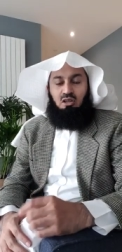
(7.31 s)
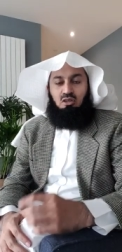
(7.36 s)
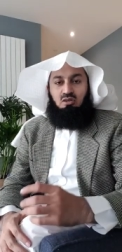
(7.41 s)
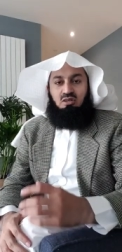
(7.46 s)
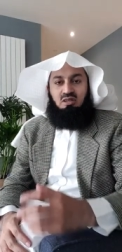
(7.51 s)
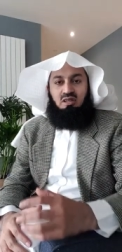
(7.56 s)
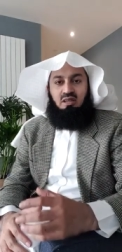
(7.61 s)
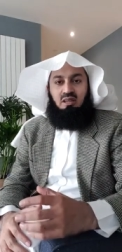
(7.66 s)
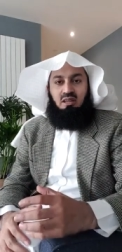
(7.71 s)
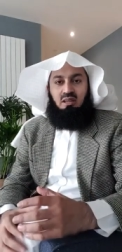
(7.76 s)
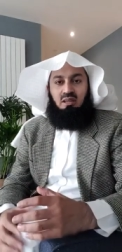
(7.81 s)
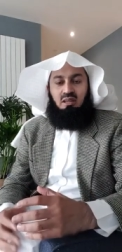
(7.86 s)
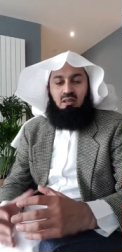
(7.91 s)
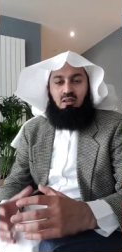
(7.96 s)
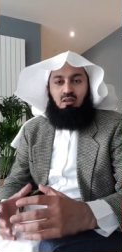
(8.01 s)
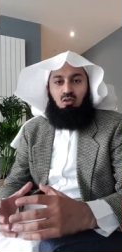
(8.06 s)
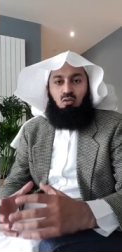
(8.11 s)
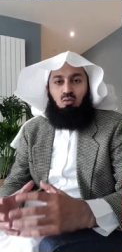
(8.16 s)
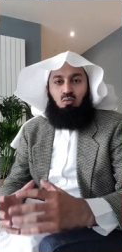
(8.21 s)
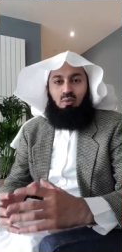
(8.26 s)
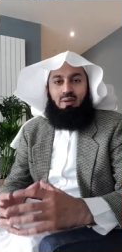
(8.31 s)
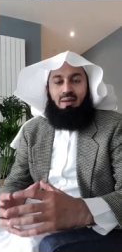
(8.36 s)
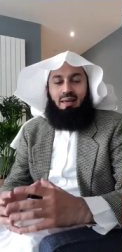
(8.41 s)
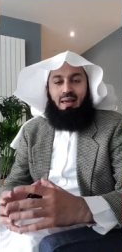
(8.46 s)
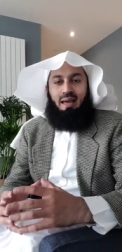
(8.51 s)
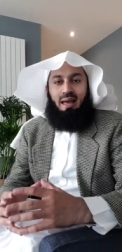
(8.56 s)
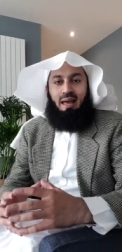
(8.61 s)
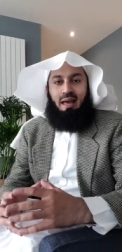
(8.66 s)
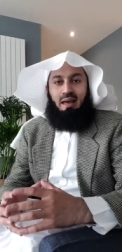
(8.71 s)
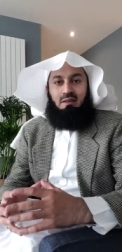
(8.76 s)
You see, we
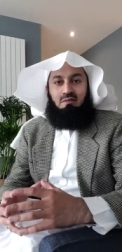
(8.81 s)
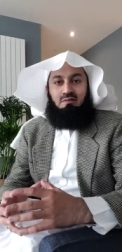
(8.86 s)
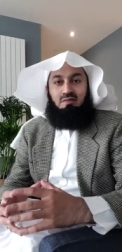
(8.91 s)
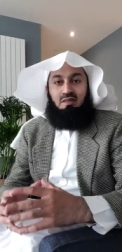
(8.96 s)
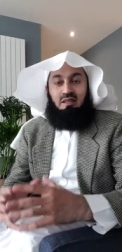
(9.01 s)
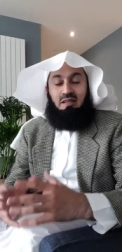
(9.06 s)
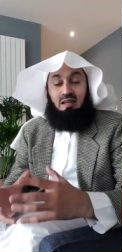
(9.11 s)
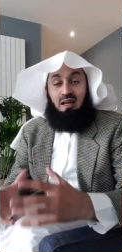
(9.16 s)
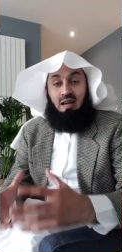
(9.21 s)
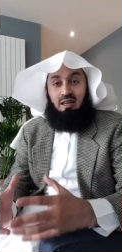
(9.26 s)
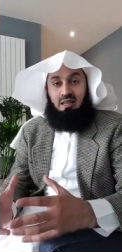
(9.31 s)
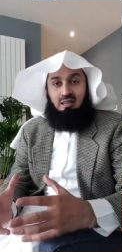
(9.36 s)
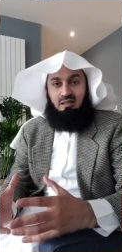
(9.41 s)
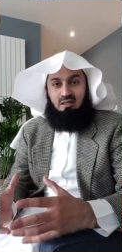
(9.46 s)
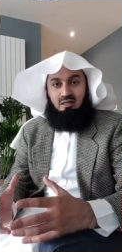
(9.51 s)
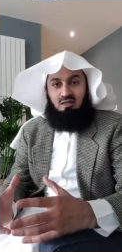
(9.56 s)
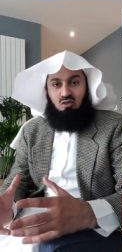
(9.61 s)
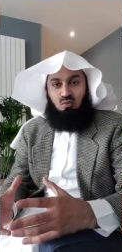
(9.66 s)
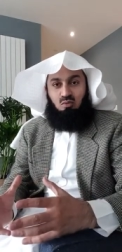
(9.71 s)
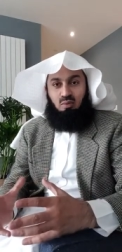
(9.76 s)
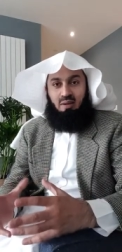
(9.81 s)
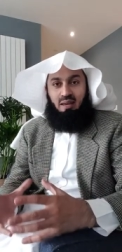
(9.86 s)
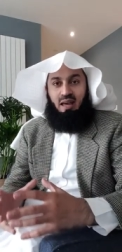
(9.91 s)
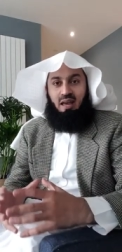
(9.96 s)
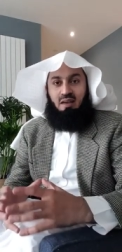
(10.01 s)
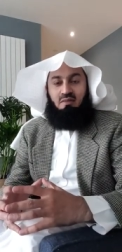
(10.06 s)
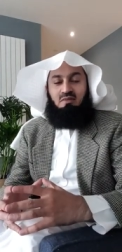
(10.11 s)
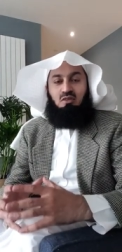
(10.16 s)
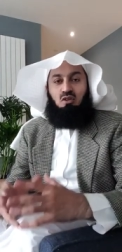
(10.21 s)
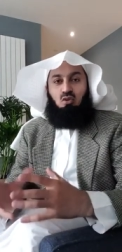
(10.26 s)
have the guidance, we
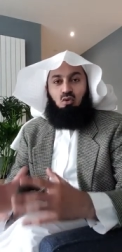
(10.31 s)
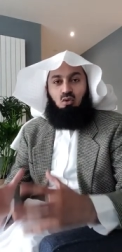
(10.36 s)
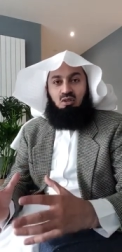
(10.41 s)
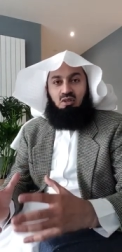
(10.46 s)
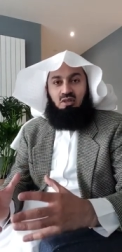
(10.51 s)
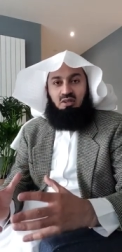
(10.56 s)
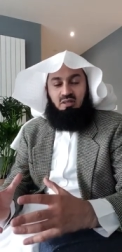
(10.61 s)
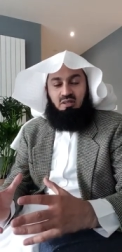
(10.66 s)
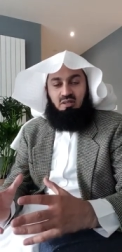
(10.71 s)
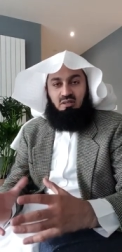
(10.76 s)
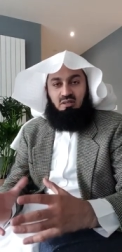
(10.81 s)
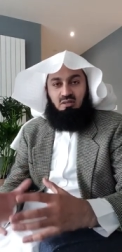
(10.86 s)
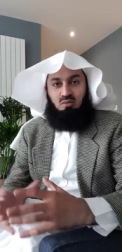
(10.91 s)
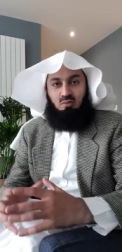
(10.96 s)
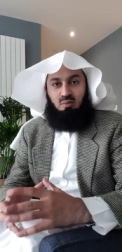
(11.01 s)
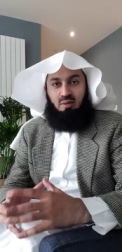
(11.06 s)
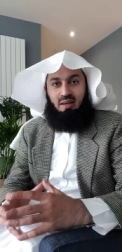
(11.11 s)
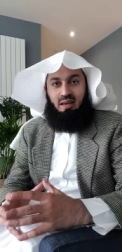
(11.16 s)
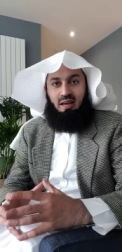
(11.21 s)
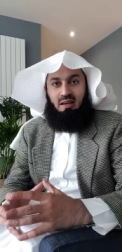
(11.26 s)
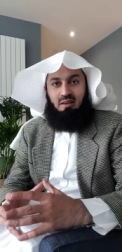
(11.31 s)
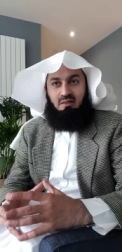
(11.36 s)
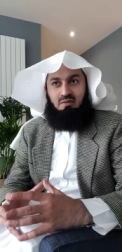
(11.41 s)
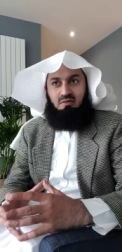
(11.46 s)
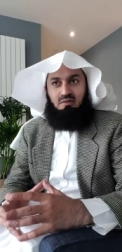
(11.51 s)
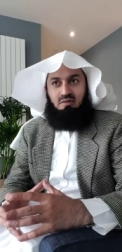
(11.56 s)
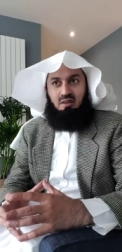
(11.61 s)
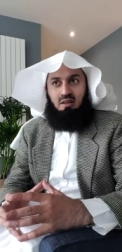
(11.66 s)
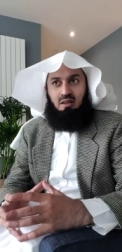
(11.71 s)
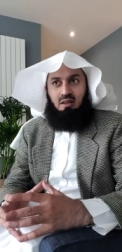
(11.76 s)
have the goodness, we
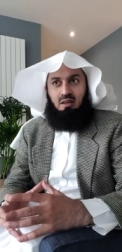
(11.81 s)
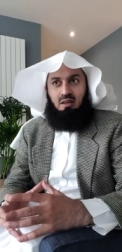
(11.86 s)
have